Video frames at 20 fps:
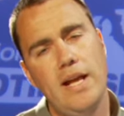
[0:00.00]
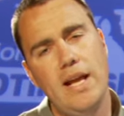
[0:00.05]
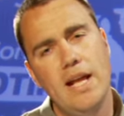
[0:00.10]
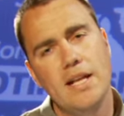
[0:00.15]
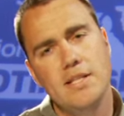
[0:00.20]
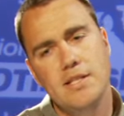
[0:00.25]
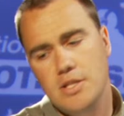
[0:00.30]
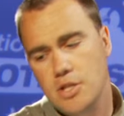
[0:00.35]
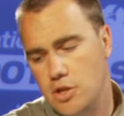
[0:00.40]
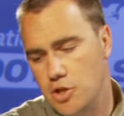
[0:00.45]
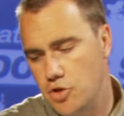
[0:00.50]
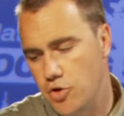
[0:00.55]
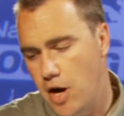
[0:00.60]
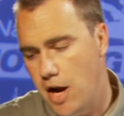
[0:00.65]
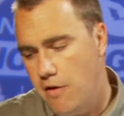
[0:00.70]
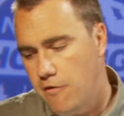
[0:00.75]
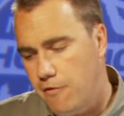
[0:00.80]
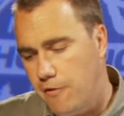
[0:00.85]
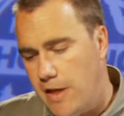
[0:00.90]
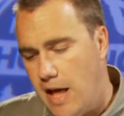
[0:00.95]
it gets
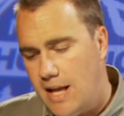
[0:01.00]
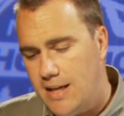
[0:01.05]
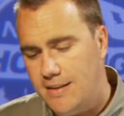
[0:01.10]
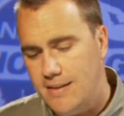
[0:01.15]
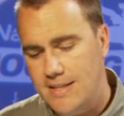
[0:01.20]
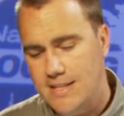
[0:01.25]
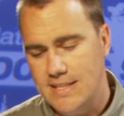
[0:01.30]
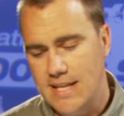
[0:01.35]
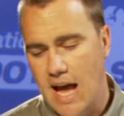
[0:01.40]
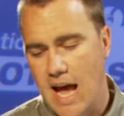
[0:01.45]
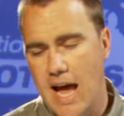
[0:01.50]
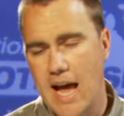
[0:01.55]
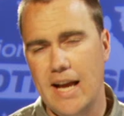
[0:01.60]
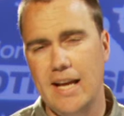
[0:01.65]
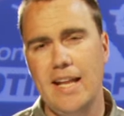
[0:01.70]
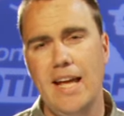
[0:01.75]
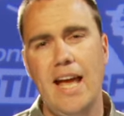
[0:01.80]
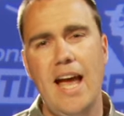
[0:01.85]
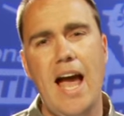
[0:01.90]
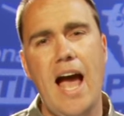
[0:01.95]
straight flat to the
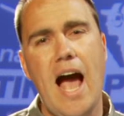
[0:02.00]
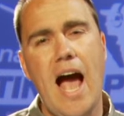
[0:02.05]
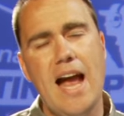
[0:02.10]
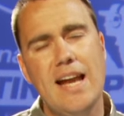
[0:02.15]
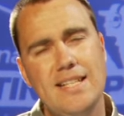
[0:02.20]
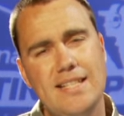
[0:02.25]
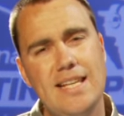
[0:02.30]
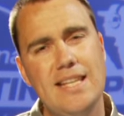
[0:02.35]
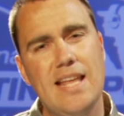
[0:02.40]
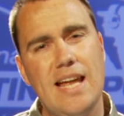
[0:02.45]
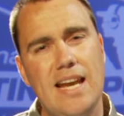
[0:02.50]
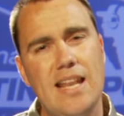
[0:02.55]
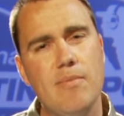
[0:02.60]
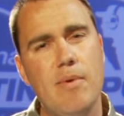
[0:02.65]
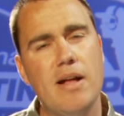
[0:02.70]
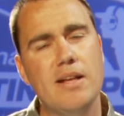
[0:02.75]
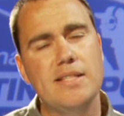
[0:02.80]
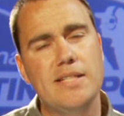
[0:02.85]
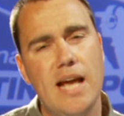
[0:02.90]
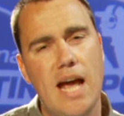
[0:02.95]
side, I see that at
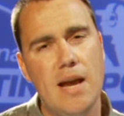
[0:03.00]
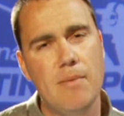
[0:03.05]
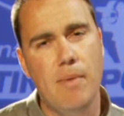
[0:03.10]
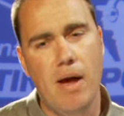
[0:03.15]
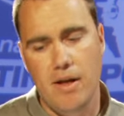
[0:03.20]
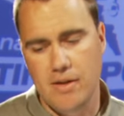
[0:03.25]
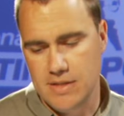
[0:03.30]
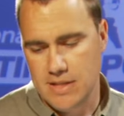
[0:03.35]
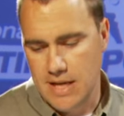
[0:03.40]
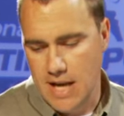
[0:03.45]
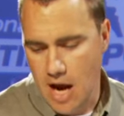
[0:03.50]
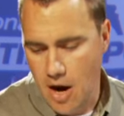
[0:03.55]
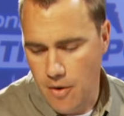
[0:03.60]
about 10 miles an